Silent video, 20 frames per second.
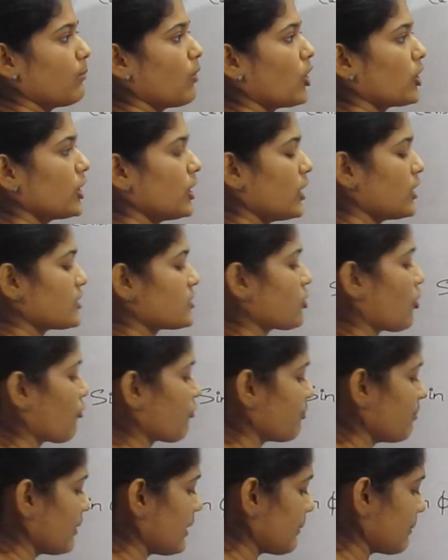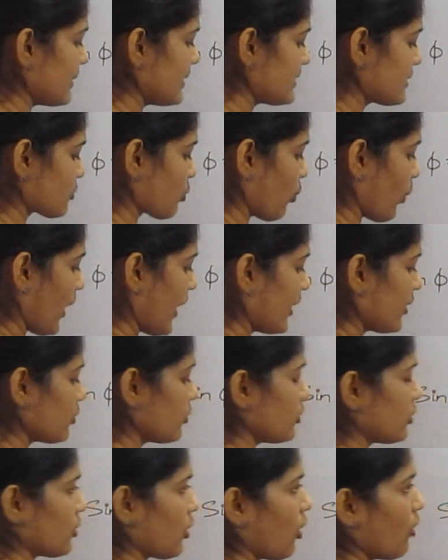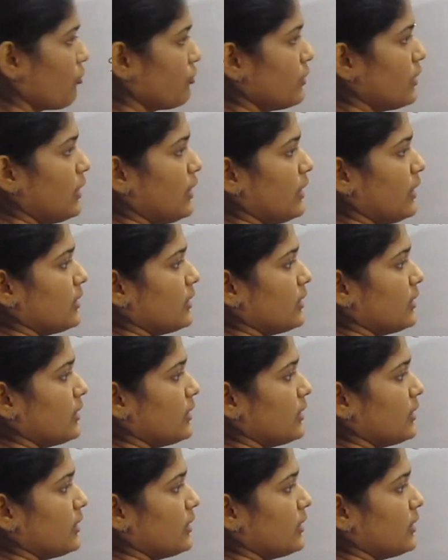Modulus of b means square root of